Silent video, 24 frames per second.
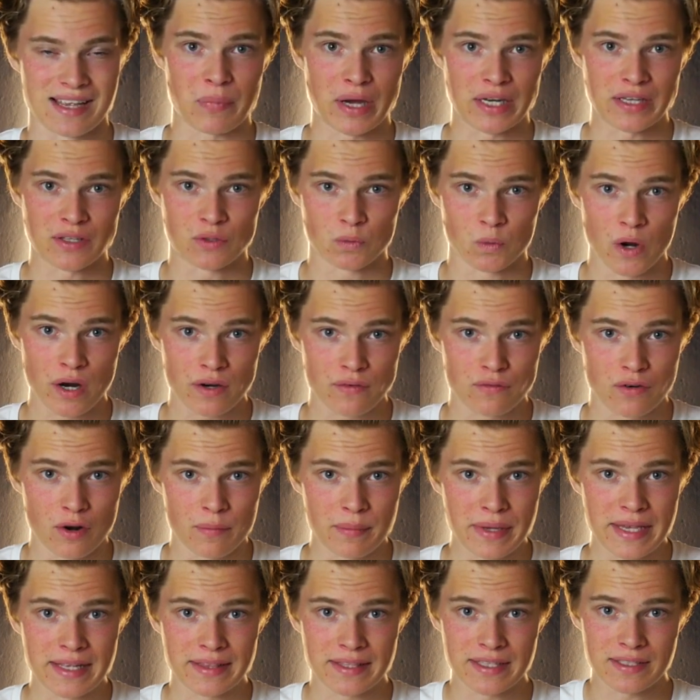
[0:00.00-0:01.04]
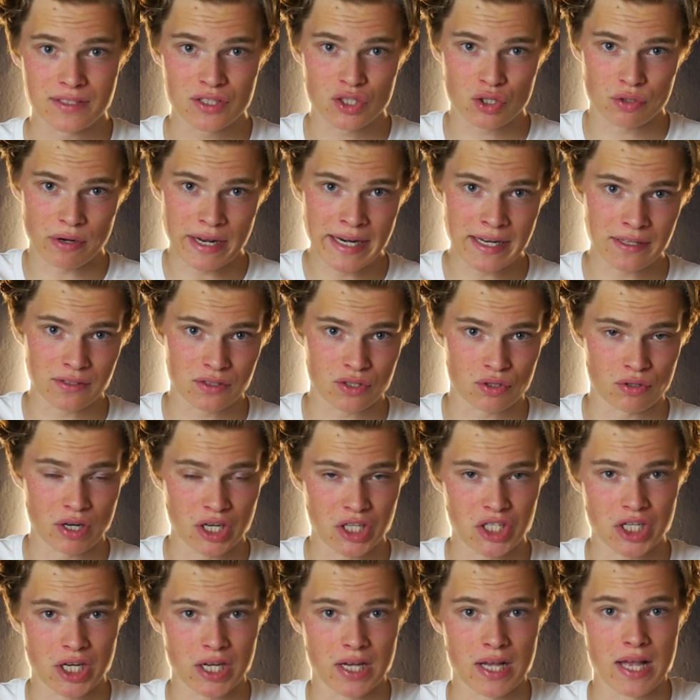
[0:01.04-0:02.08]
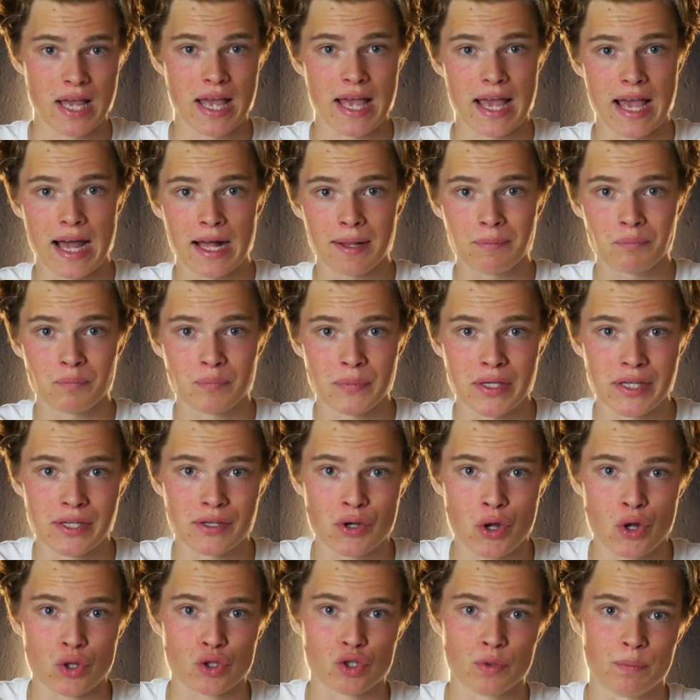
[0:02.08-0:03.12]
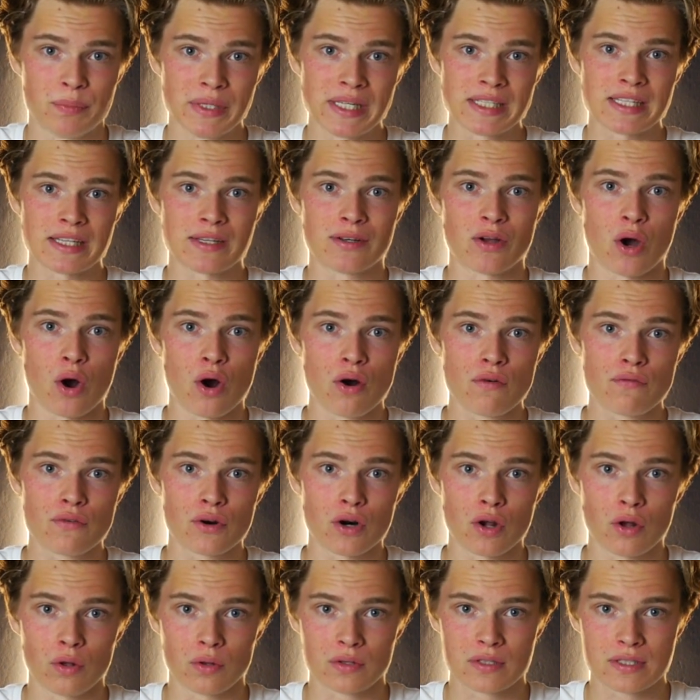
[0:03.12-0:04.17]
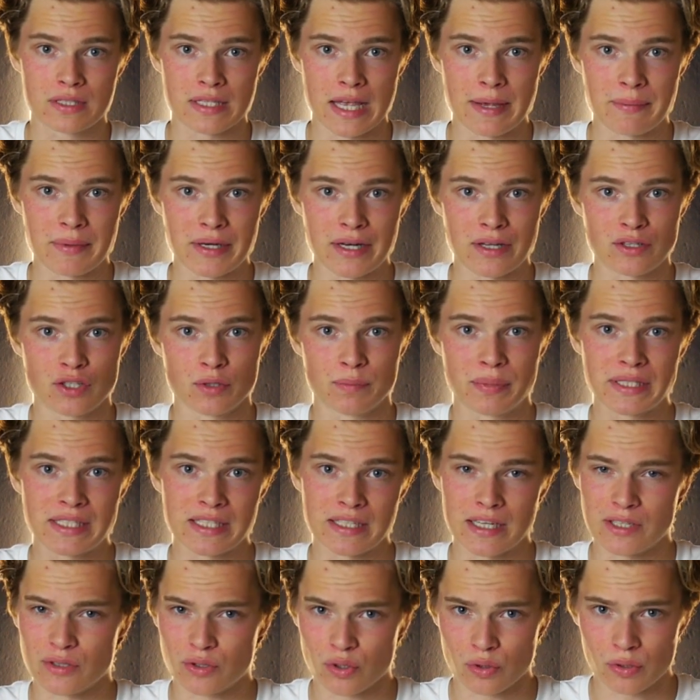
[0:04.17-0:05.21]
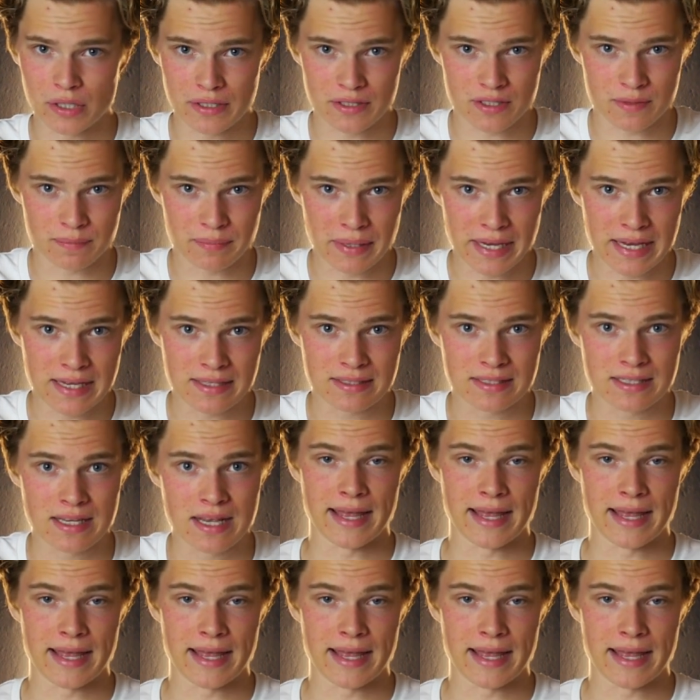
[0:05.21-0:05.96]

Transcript: But it worked for me. This training structure helped me to build an overall stamina, to build an endurance base,